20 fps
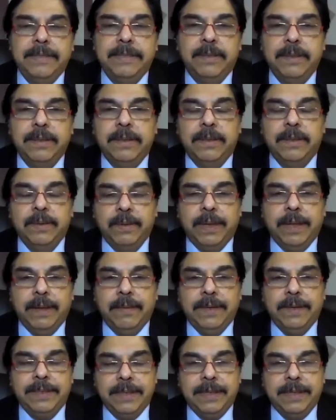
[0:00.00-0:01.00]
us to
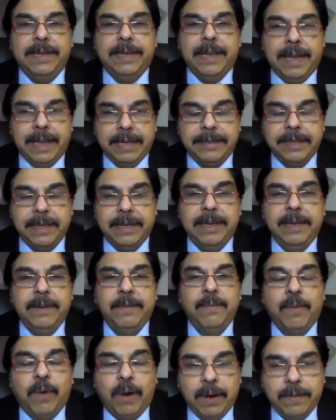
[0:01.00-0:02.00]
give us a direction
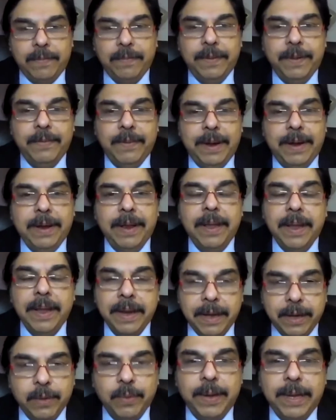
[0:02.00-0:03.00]
in what we were
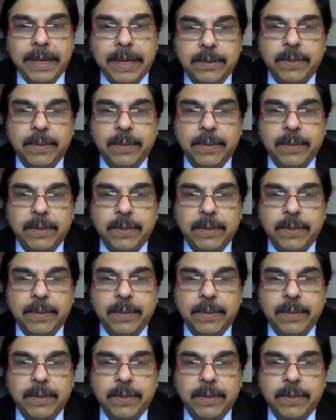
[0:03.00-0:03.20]
doing.